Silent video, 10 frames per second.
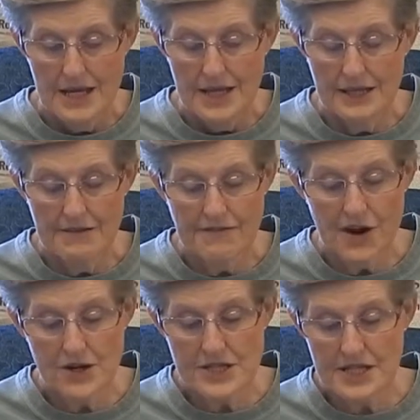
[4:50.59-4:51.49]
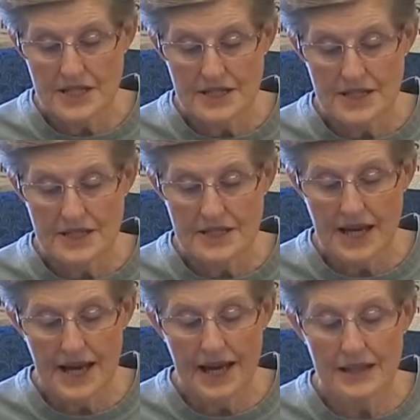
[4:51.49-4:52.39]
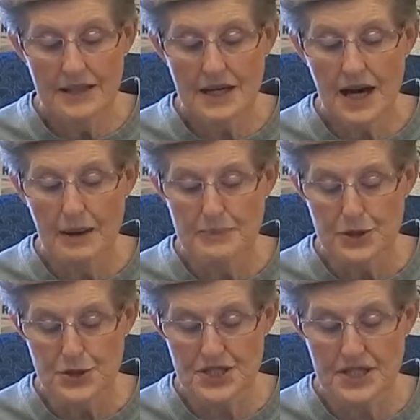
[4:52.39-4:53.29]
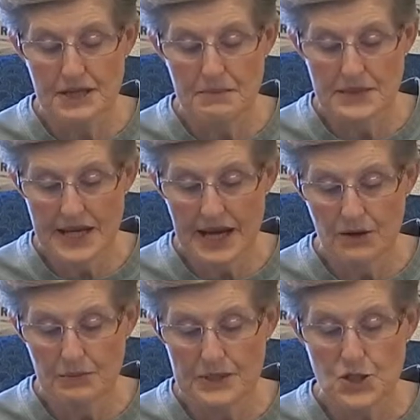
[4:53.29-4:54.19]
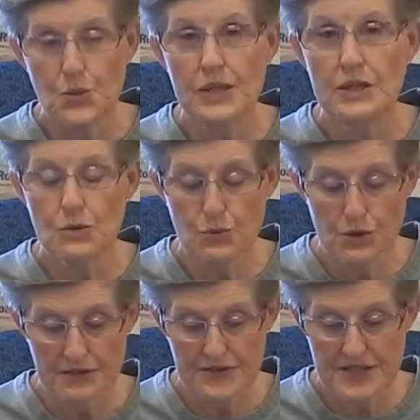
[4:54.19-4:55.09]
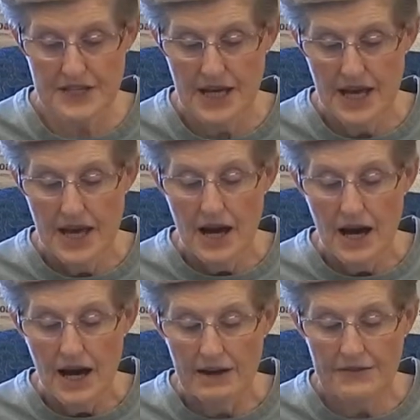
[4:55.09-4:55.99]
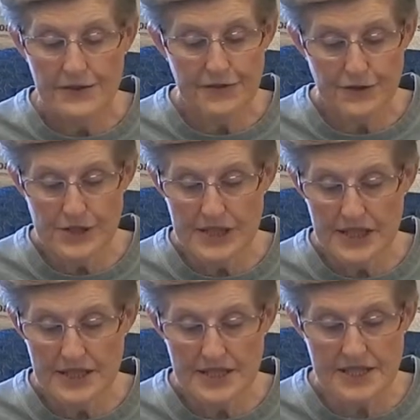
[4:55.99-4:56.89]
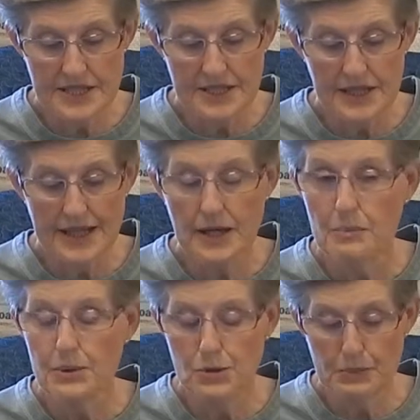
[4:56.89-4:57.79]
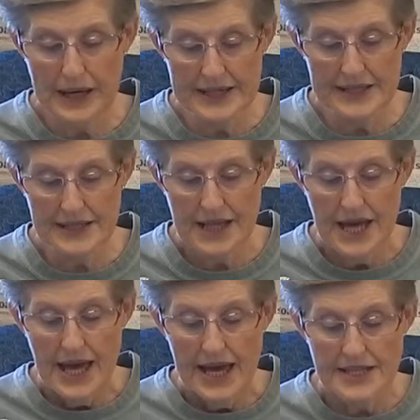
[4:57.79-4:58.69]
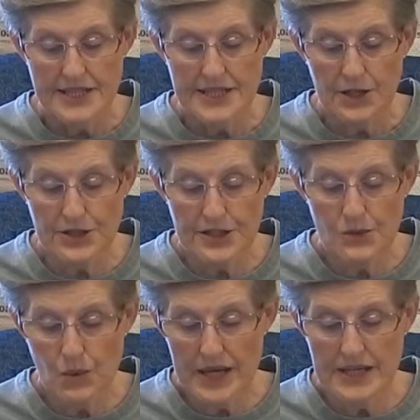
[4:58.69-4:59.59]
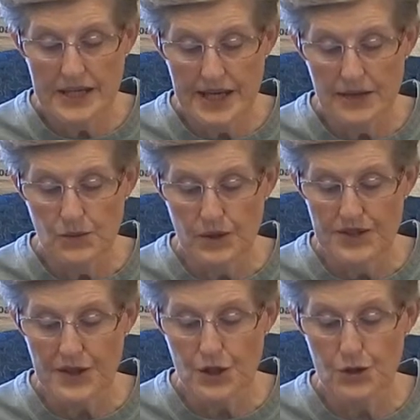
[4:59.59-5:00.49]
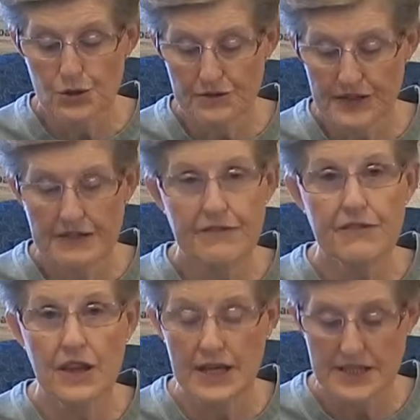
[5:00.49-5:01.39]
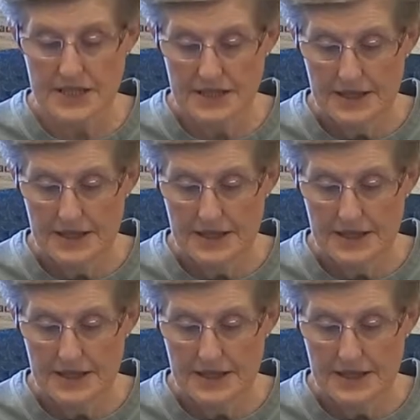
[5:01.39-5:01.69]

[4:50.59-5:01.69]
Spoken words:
In the far distance, a helicopter skimmed down between the roofs, hovered for an instant like a bluebottle, and darted away again with a curving flight.